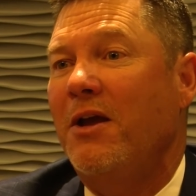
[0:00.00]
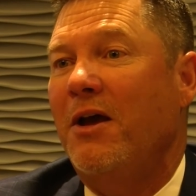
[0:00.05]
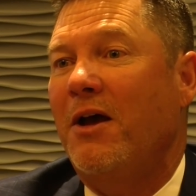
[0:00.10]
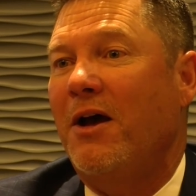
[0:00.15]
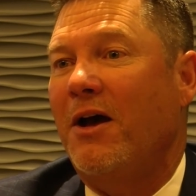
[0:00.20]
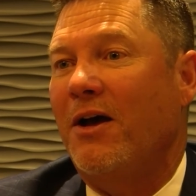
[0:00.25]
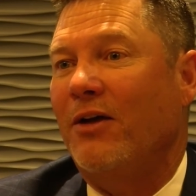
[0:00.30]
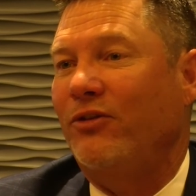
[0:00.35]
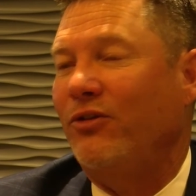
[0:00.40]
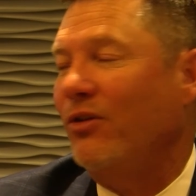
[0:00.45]

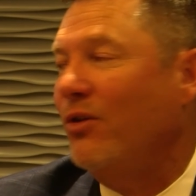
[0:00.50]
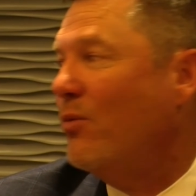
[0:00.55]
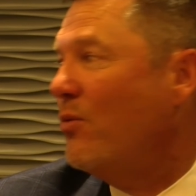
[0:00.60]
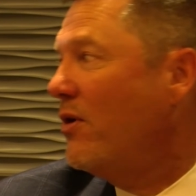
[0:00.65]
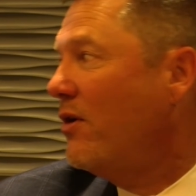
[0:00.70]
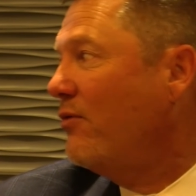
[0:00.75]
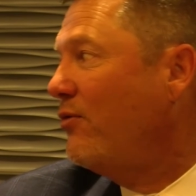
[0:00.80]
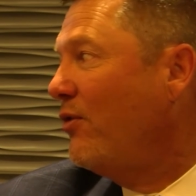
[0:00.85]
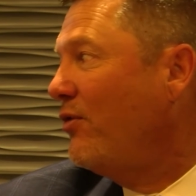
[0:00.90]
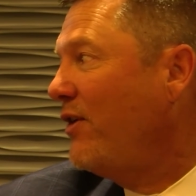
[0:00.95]
to the
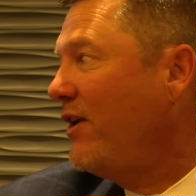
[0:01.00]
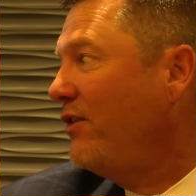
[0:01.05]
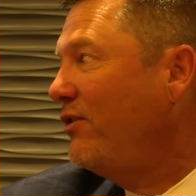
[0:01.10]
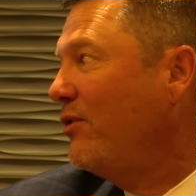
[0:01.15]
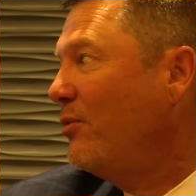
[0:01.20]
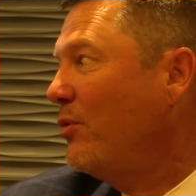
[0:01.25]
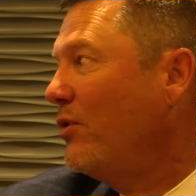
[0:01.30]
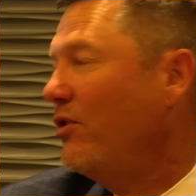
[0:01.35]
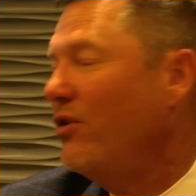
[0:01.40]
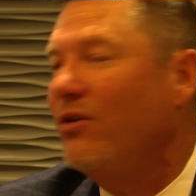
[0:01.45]
wonderful things
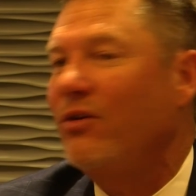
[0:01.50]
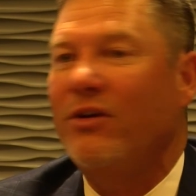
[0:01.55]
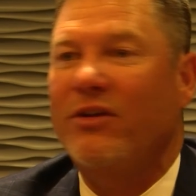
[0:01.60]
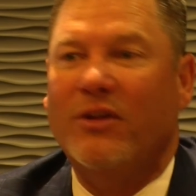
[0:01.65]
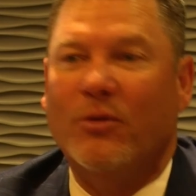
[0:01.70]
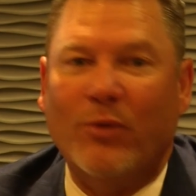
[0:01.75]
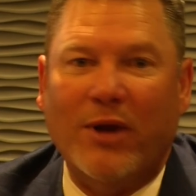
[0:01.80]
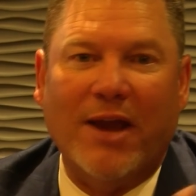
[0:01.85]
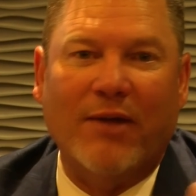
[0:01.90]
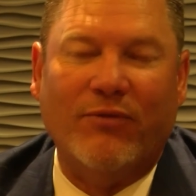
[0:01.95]
that we're doing.
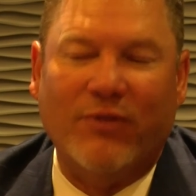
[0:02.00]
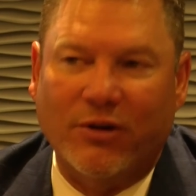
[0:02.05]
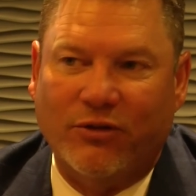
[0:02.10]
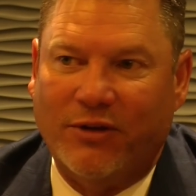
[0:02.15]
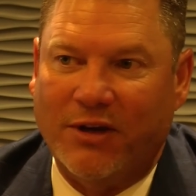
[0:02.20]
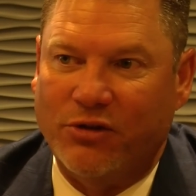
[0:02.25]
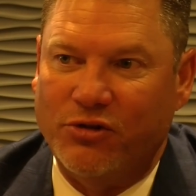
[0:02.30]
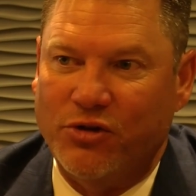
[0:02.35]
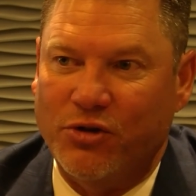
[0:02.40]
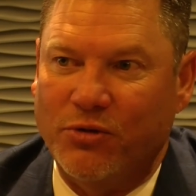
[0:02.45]
Then we have this
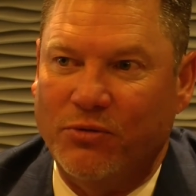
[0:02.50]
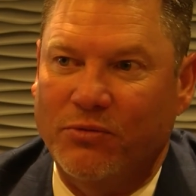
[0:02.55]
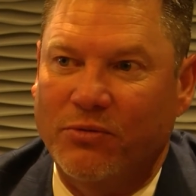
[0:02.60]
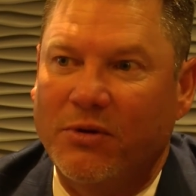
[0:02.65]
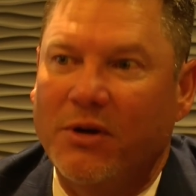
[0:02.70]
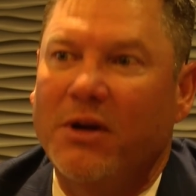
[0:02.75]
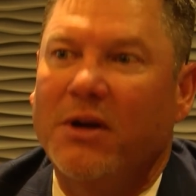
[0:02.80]
issue.